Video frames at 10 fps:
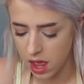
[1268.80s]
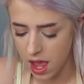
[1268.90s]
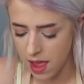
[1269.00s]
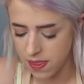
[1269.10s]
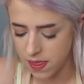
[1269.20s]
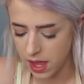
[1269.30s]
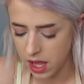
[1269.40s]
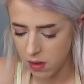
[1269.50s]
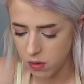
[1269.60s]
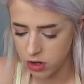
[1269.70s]
I think
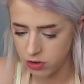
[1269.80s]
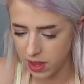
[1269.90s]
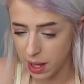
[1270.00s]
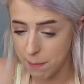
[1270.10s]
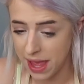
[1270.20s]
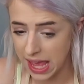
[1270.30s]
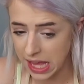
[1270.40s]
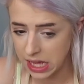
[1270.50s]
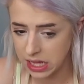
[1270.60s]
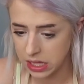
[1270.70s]
I wanna do like a
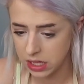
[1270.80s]
pink.